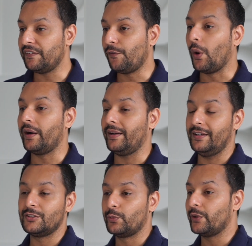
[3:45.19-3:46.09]
before
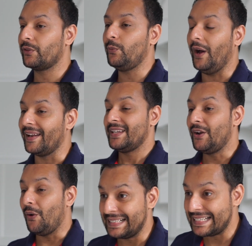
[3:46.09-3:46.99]
is worth what?
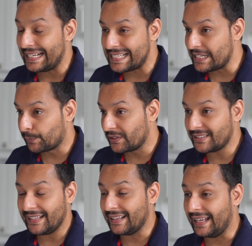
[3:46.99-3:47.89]

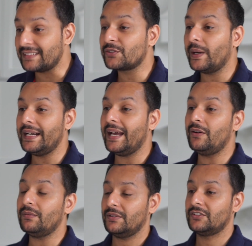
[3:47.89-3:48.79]
19% less right
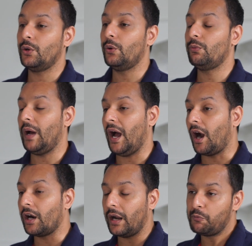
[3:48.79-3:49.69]
now. So
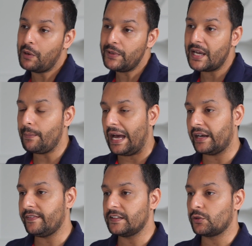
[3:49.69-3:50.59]
when we come out
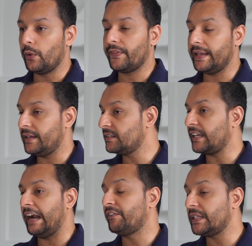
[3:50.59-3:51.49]
of this whole thing, is
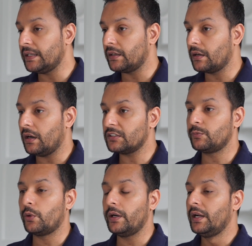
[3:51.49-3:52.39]
everything going to cost
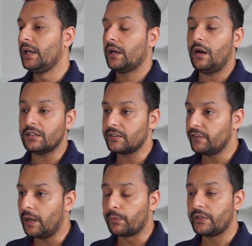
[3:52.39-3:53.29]
more? Cost of
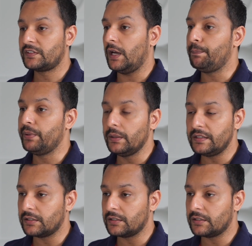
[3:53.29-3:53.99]
lumber is up, building